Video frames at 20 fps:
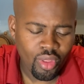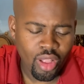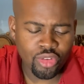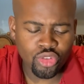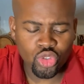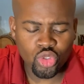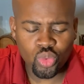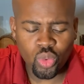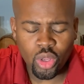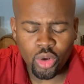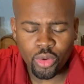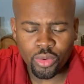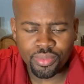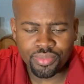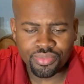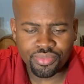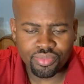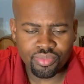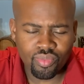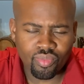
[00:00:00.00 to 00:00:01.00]
Swallow.
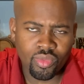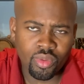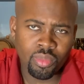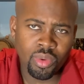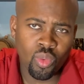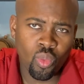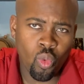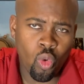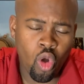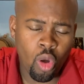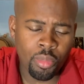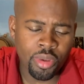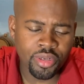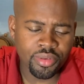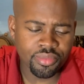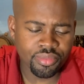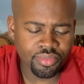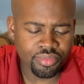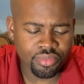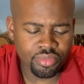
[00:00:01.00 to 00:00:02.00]
A bit warming
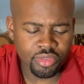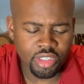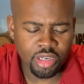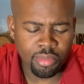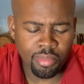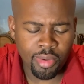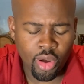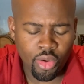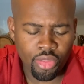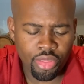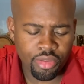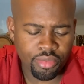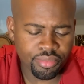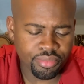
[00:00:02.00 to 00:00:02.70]
in the mouth.